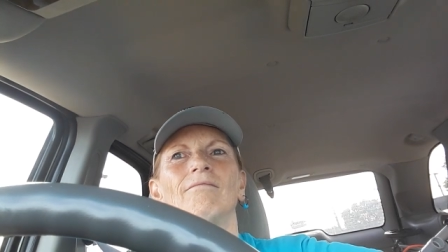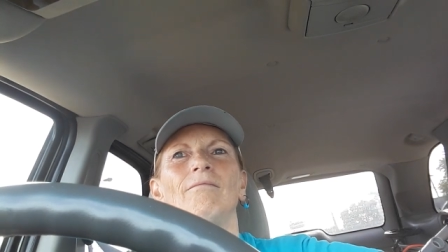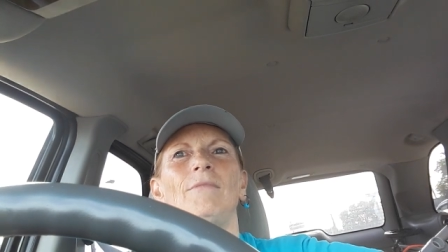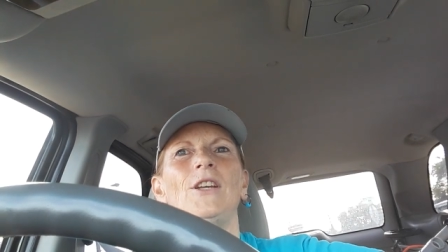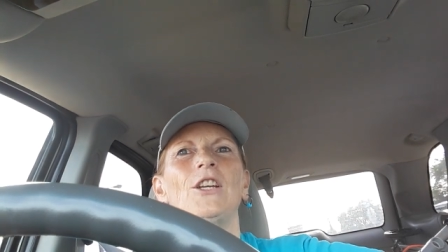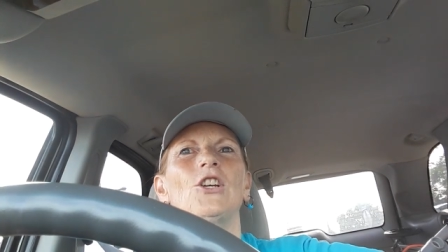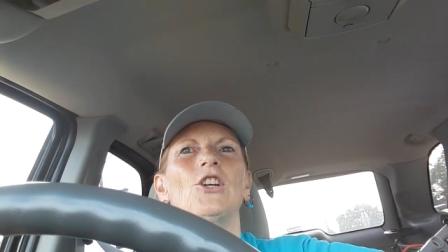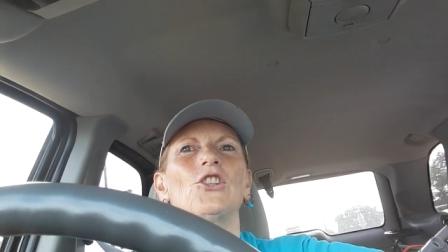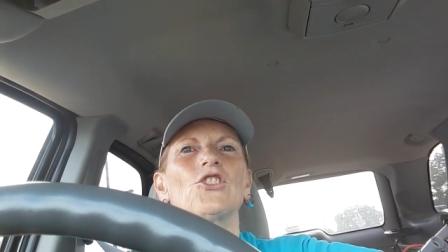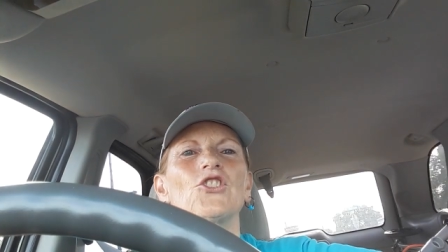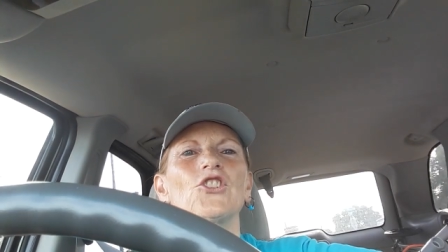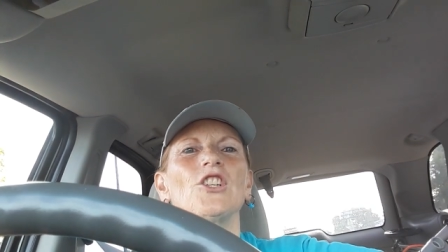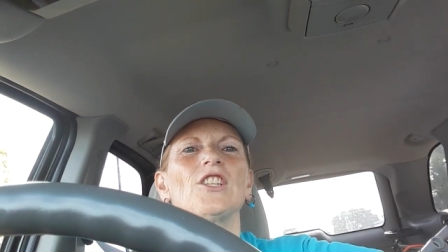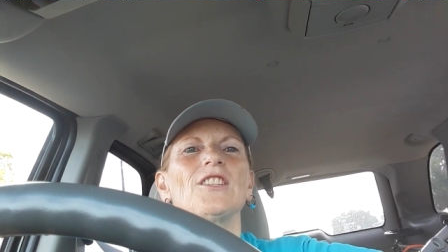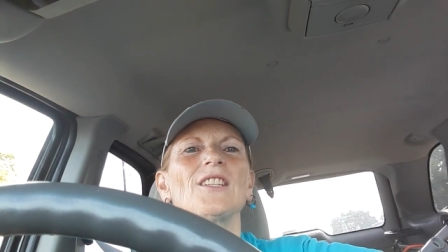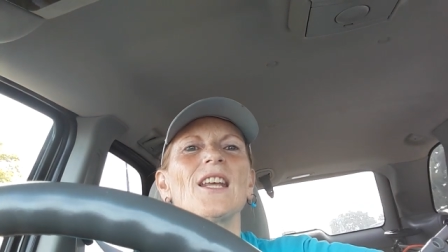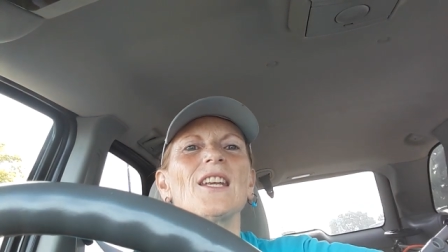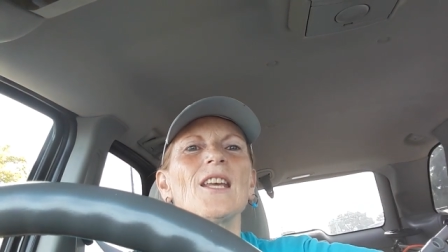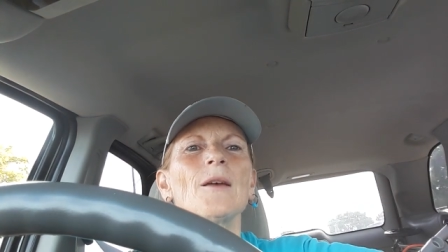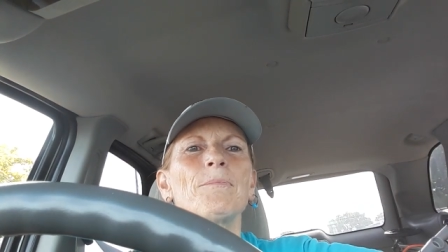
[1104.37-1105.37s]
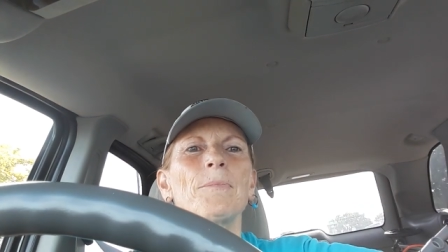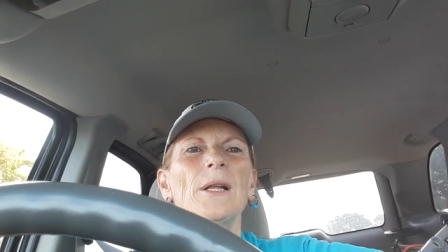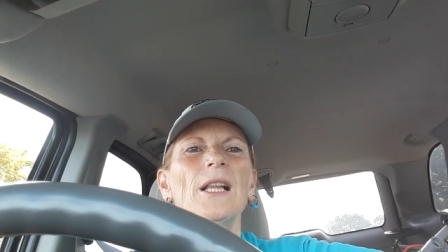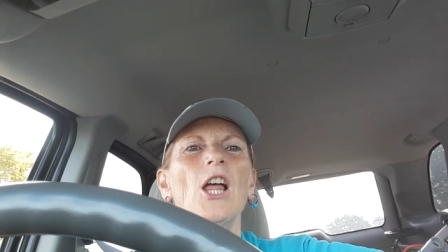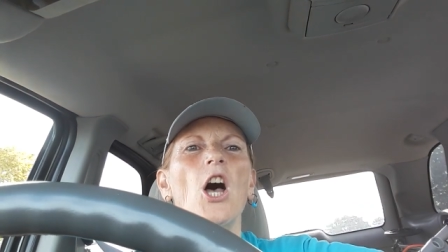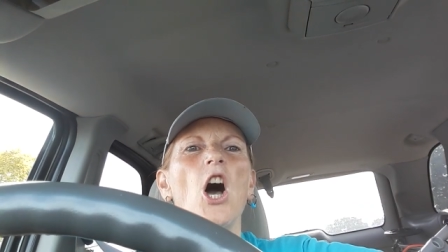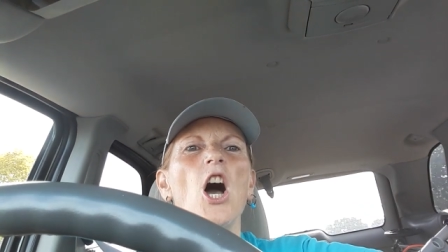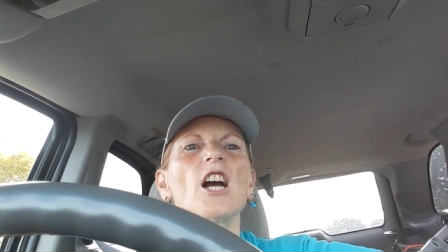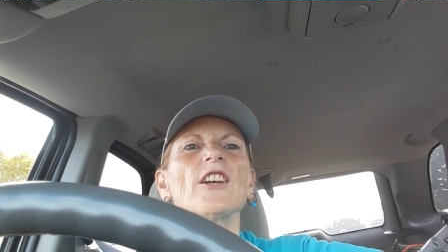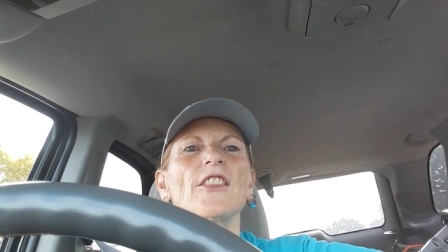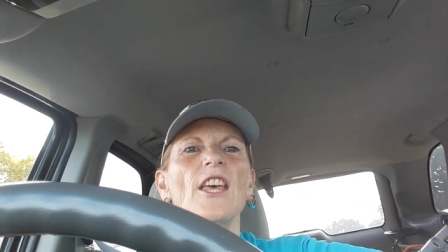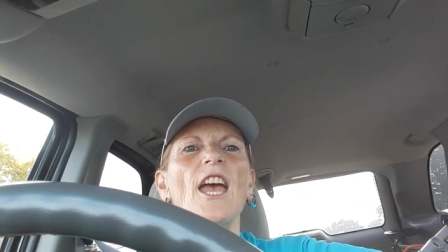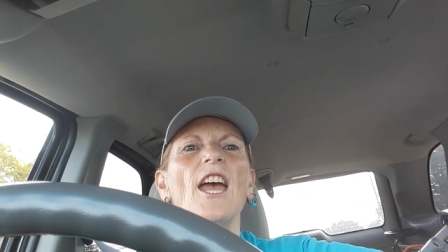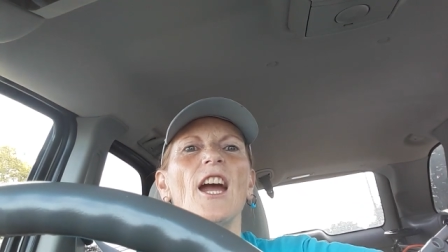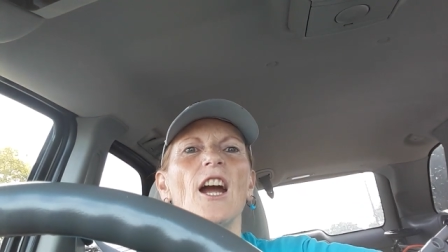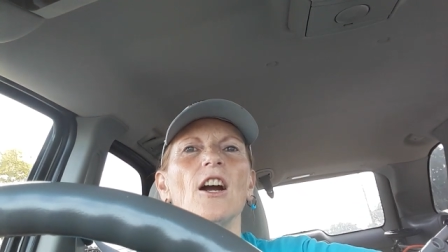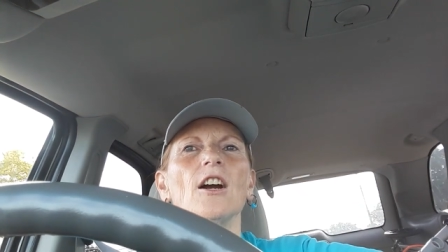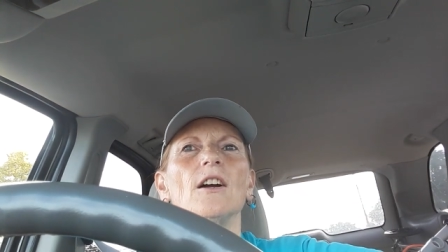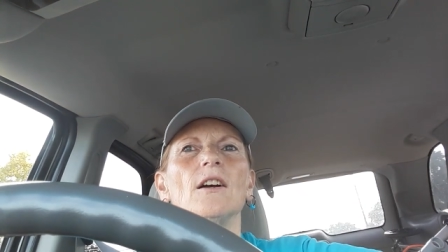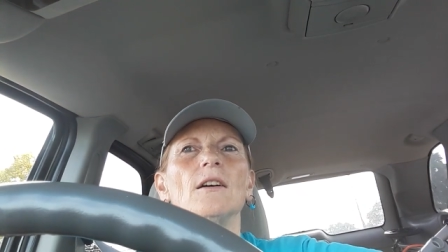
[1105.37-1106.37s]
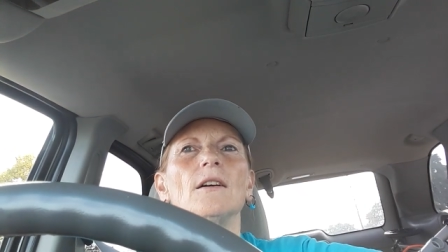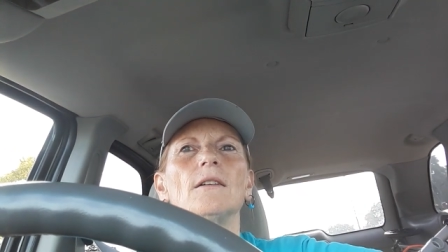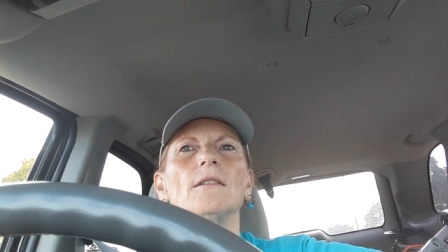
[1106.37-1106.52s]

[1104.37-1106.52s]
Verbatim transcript: because she didn't belong there.